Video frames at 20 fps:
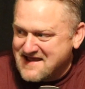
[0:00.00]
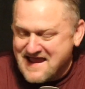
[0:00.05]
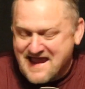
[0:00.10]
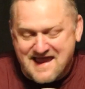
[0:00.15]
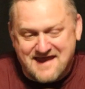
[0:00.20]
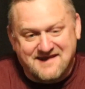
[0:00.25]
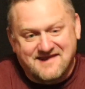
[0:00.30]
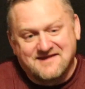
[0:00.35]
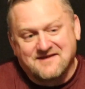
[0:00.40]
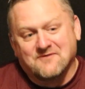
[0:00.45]

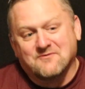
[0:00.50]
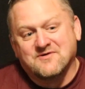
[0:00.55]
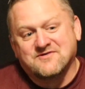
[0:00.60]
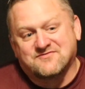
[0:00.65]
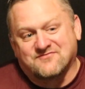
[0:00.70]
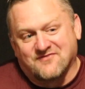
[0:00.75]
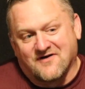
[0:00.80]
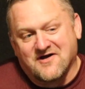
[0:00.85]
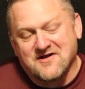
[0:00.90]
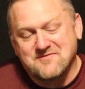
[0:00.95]
And it
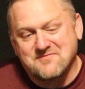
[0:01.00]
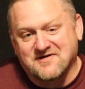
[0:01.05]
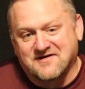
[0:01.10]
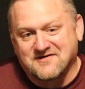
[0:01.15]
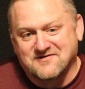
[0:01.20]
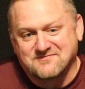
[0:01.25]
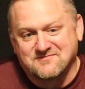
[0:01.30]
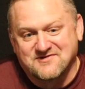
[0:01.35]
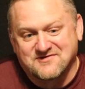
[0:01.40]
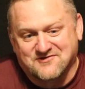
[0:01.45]
was funny
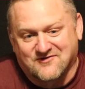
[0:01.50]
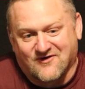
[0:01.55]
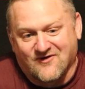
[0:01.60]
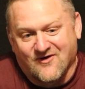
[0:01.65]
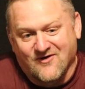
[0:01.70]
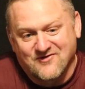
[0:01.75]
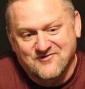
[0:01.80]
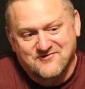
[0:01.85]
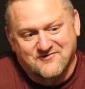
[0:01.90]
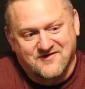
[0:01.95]
because Mr.
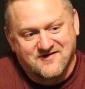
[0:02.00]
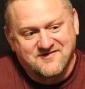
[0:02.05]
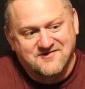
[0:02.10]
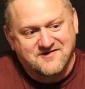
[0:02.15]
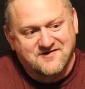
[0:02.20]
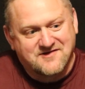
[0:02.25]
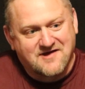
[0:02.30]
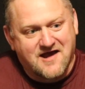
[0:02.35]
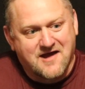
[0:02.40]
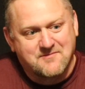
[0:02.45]
Alstron at
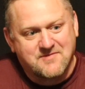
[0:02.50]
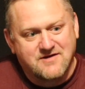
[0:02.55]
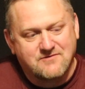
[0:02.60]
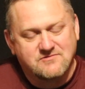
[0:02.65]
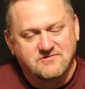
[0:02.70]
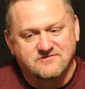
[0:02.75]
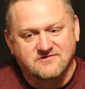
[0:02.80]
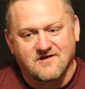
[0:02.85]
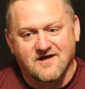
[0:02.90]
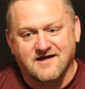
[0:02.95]
the time, he
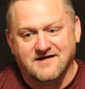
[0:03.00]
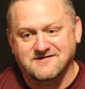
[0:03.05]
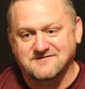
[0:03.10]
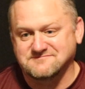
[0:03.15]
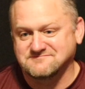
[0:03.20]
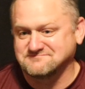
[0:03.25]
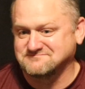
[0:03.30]
was like...